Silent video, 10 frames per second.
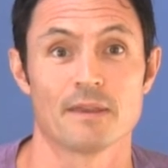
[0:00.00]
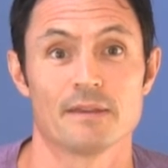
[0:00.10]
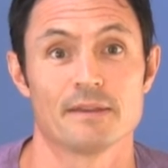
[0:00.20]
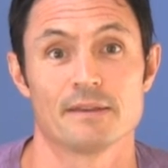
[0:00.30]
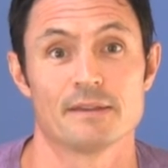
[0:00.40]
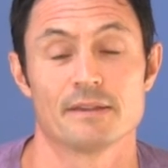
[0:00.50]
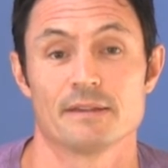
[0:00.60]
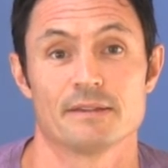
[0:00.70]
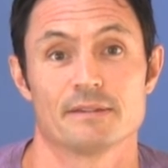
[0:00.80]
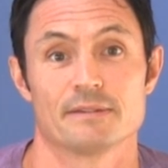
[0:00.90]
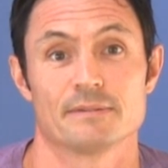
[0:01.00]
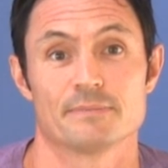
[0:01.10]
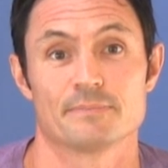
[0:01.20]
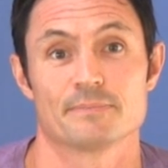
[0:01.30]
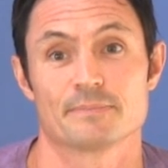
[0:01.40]

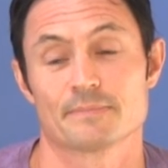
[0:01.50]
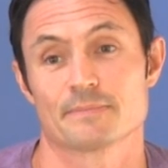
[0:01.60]
Nobody speaks.